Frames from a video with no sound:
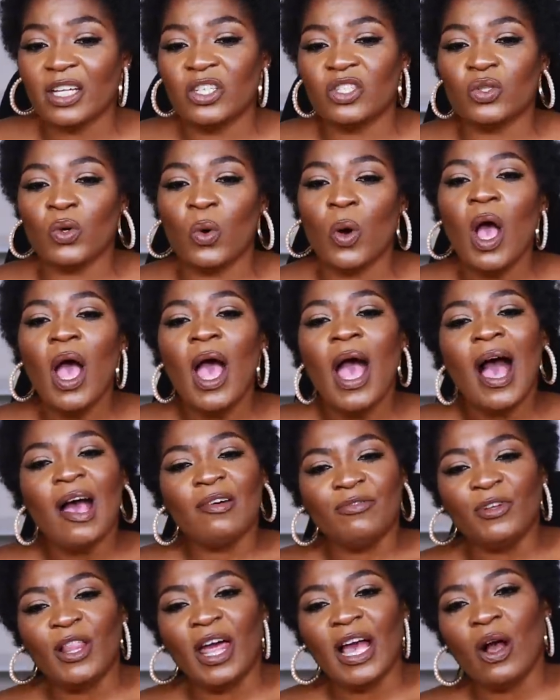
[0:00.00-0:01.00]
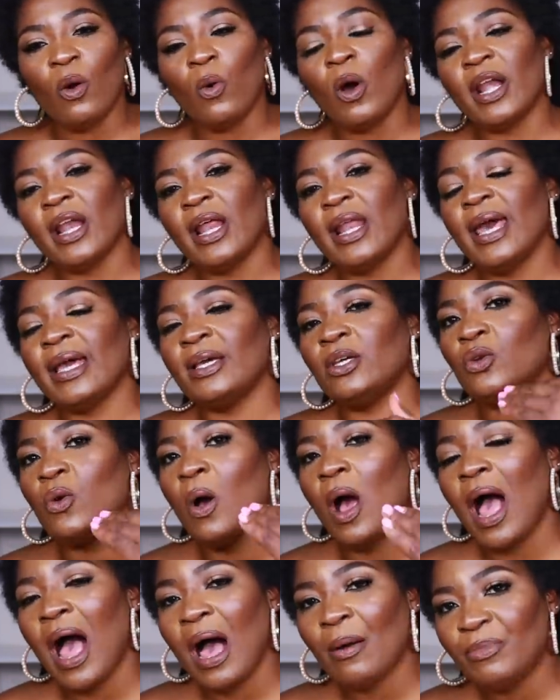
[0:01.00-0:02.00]
And so I feel like I want to, like, you
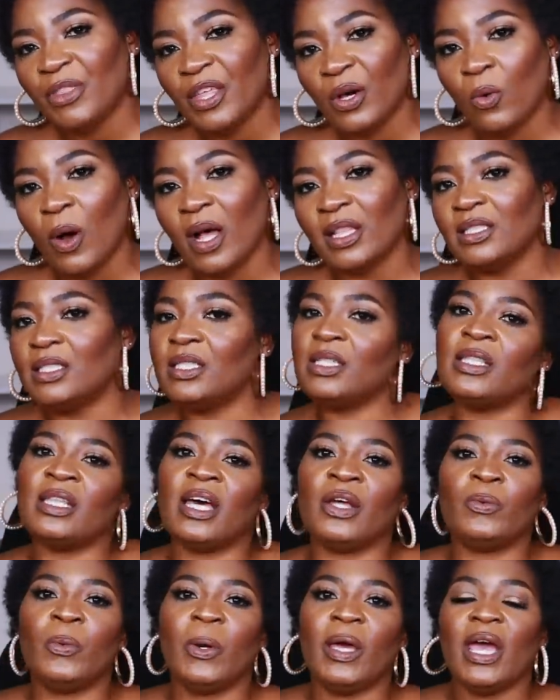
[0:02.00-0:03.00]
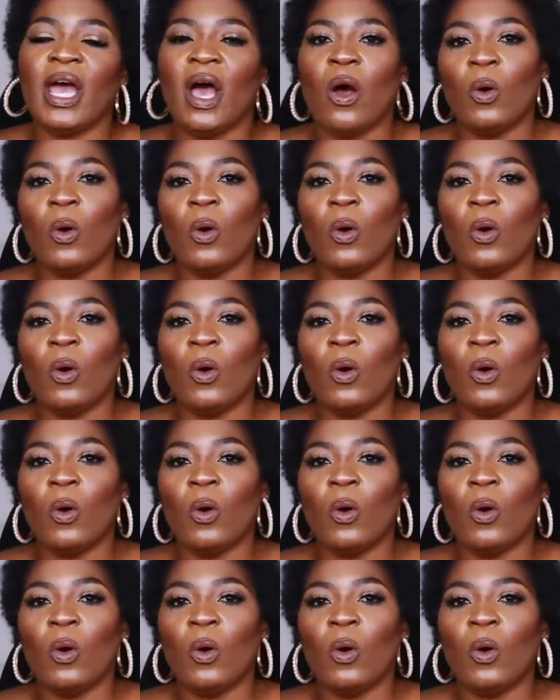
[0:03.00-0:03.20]
know, up the quality in that way.